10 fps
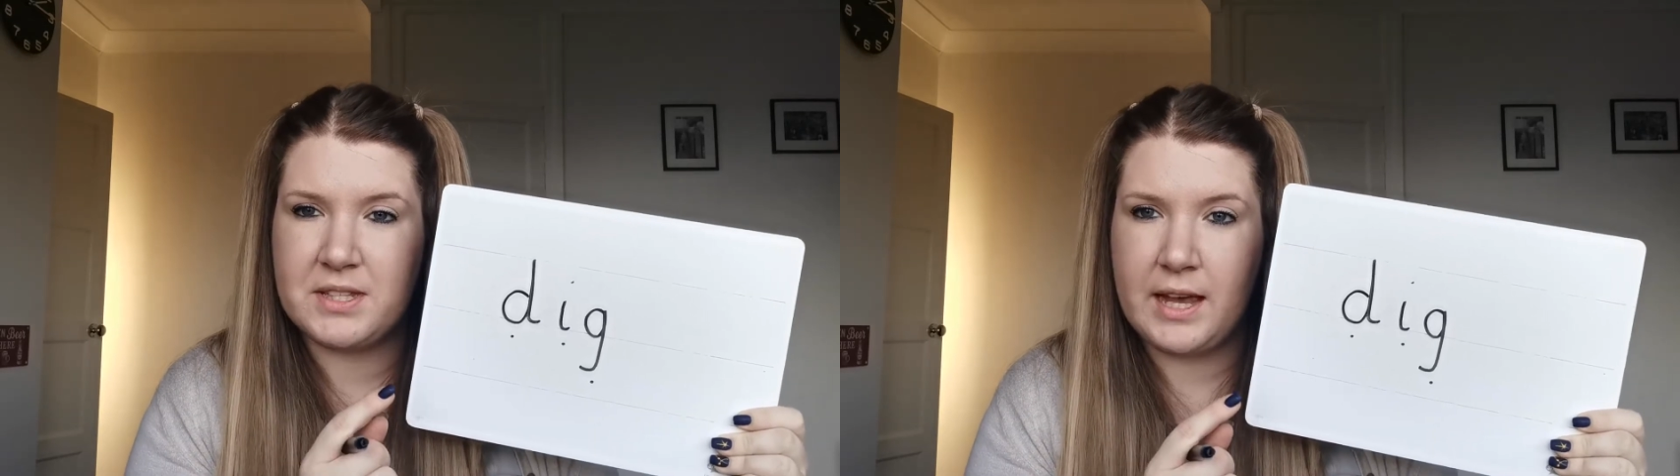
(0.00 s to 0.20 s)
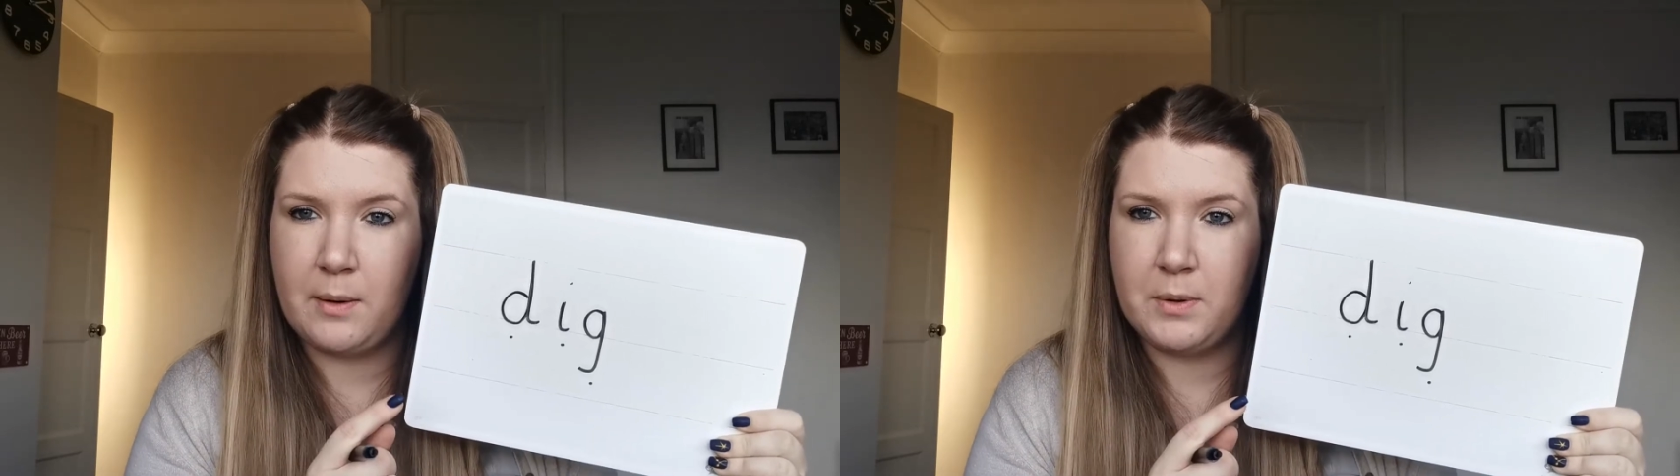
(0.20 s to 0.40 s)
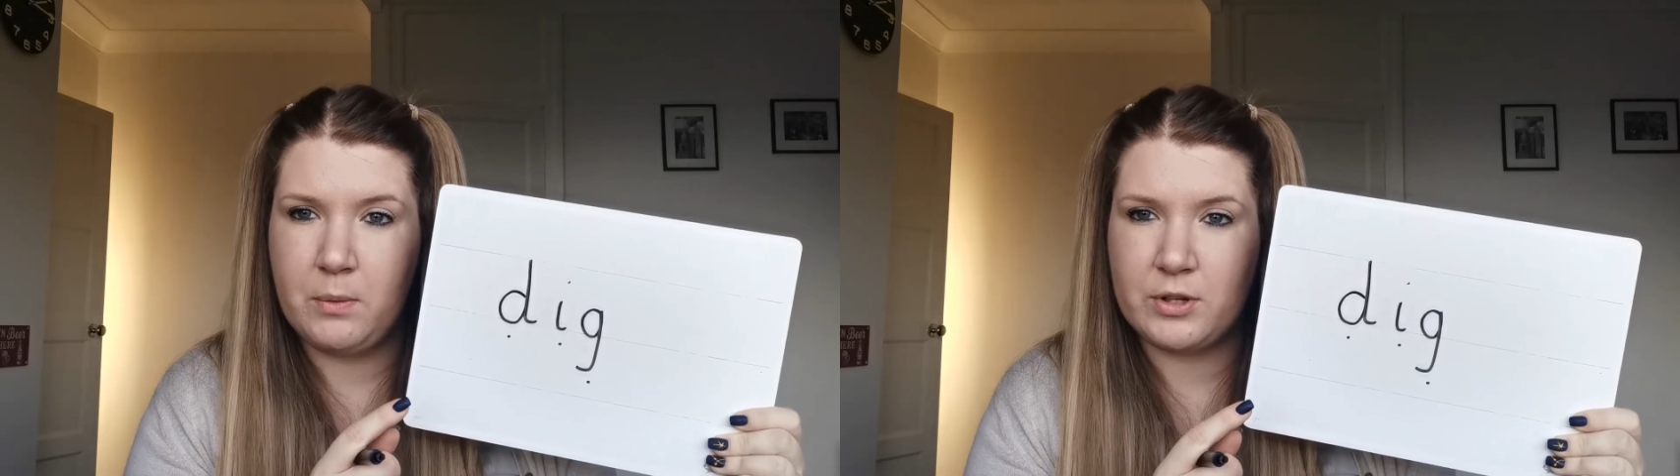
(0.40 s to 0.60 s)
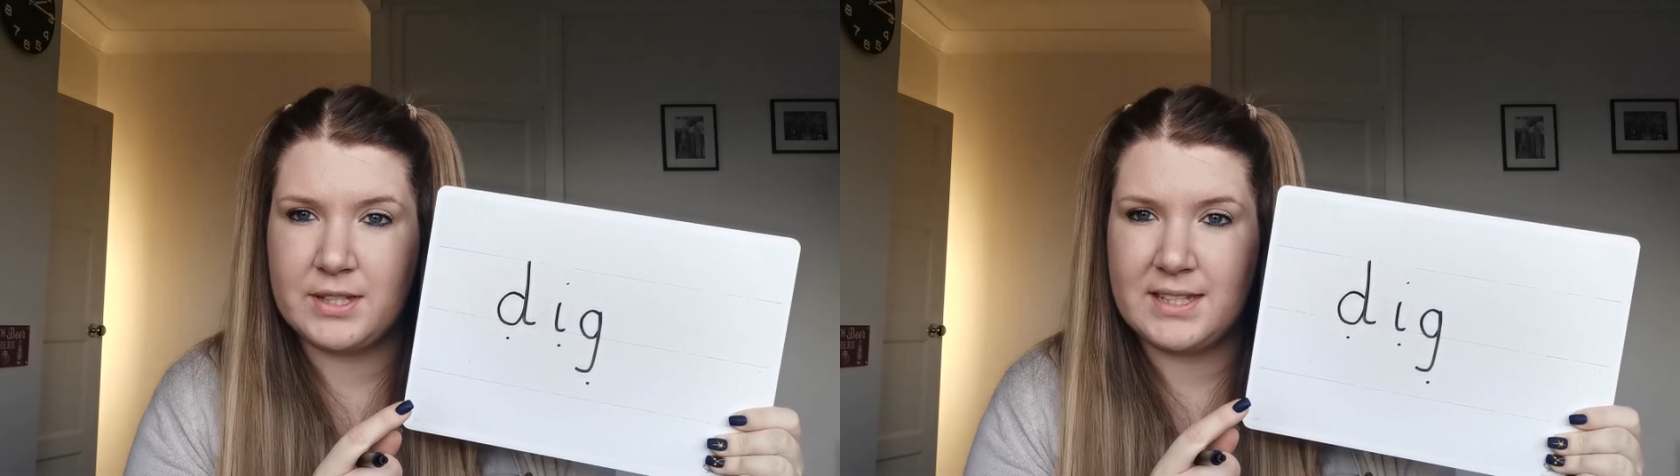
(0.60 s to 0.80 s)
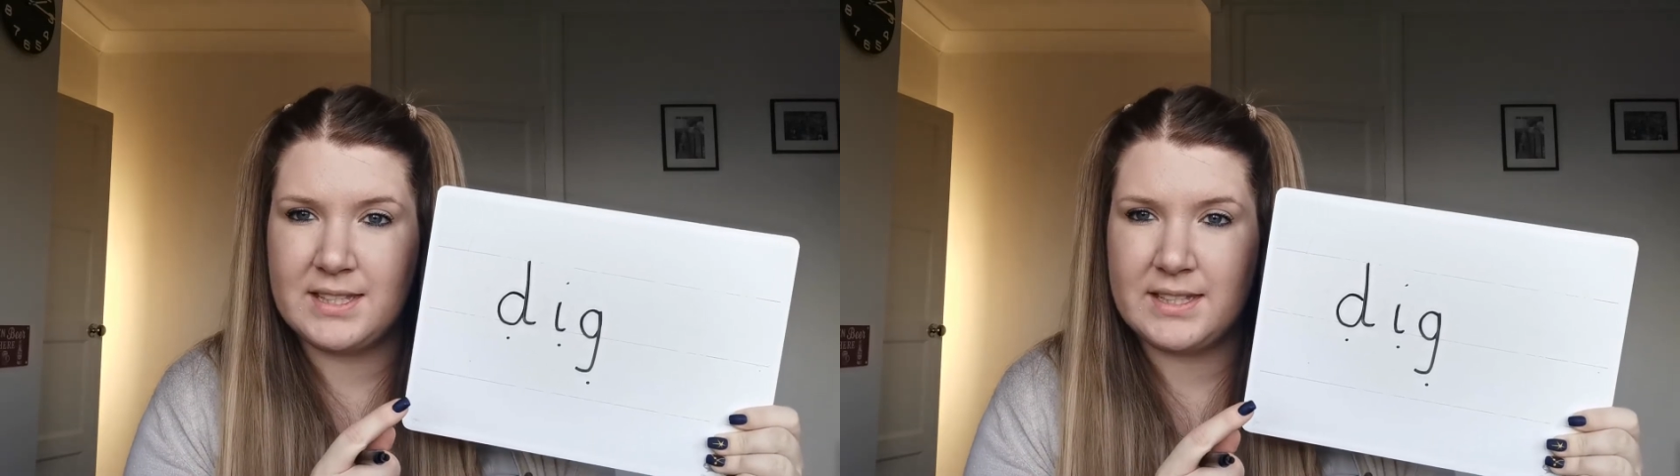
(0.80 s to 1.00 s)
tell me
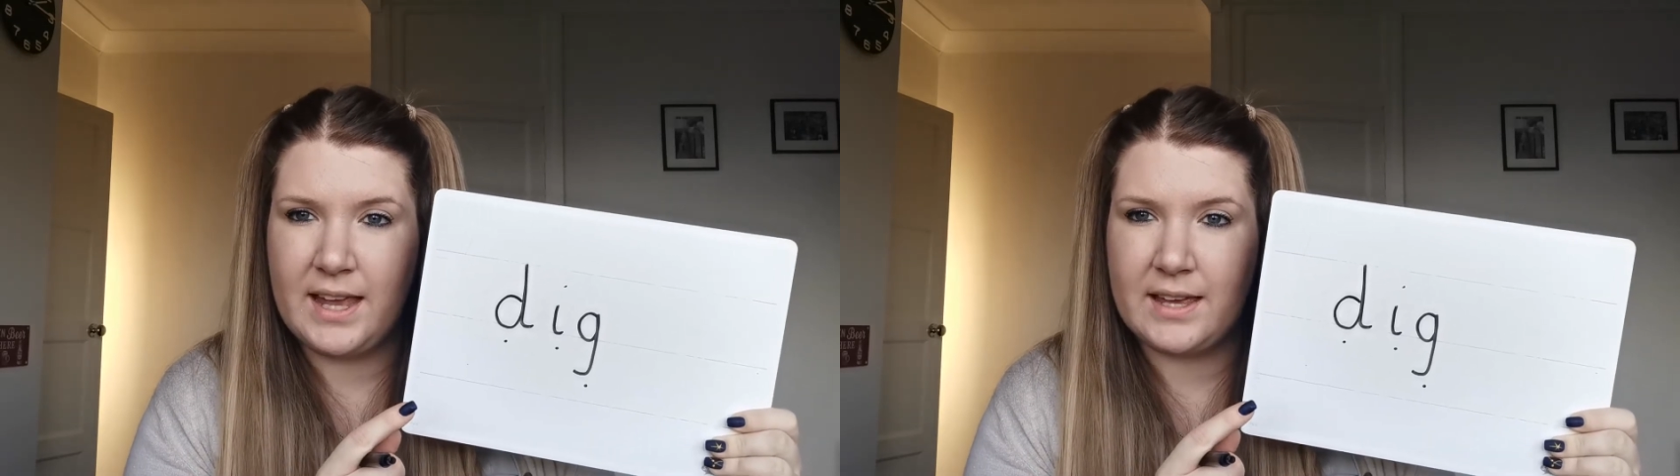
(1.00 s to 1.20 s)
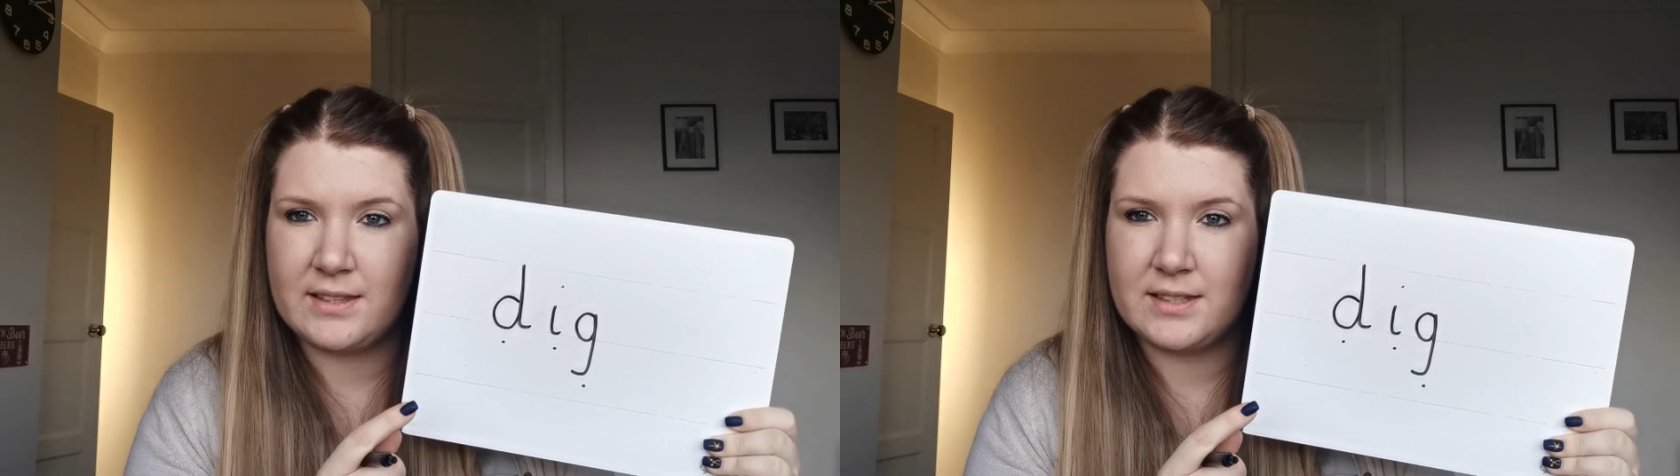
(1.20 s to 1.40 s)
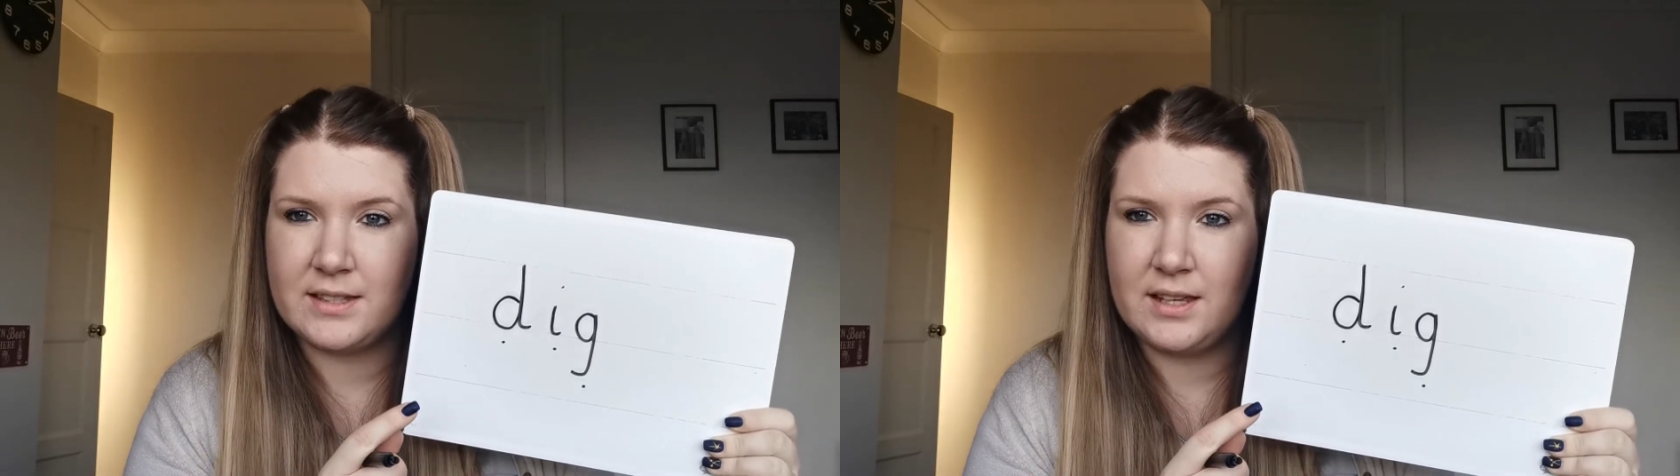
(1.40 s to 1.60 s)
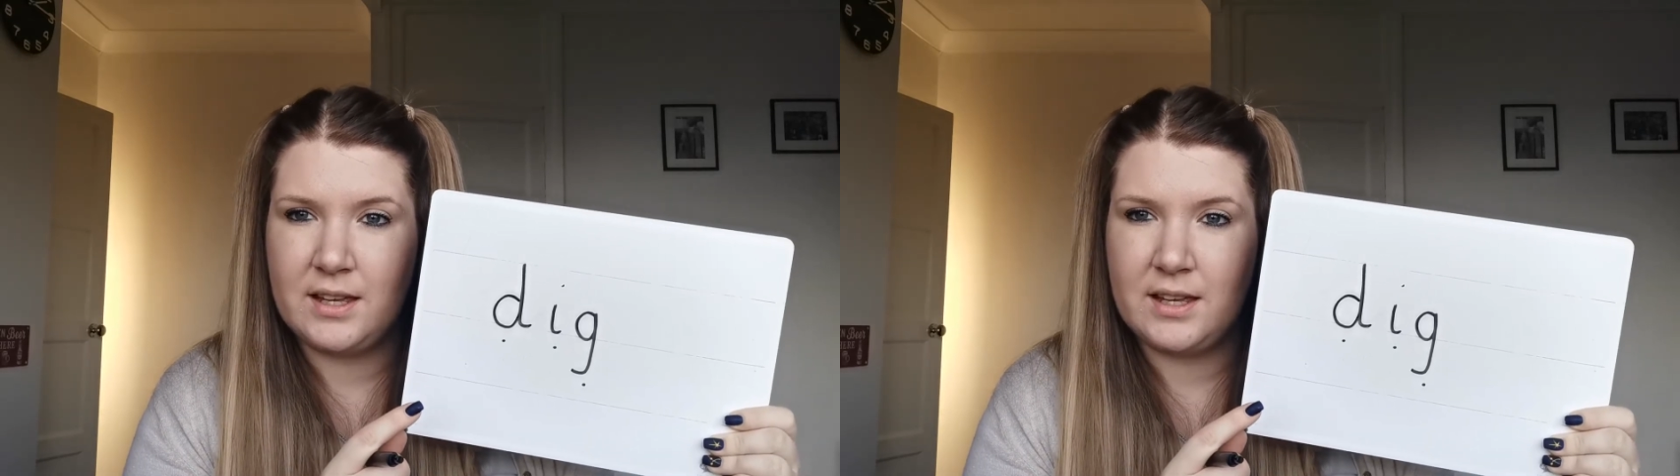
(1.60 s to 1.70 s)
what it says.